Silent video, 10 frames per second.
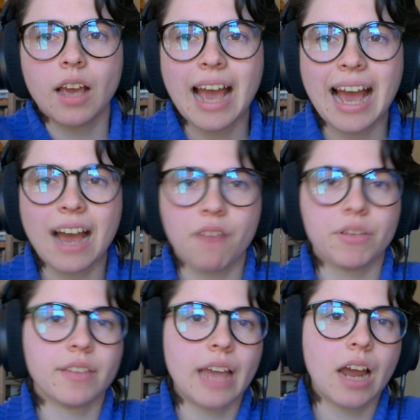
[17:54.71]

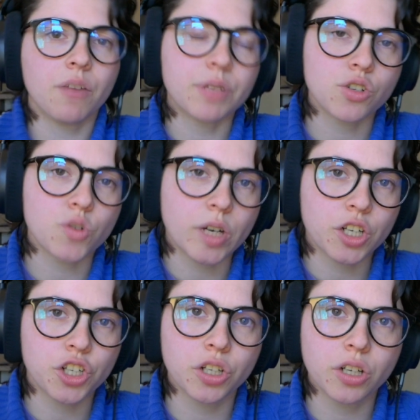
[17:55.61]
having that
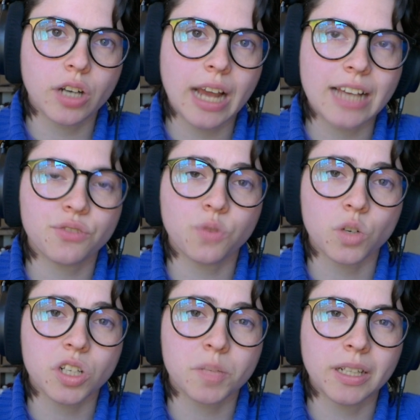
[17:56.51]
restriction has
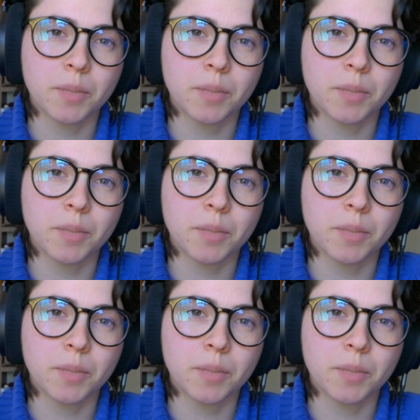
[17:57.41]
forced me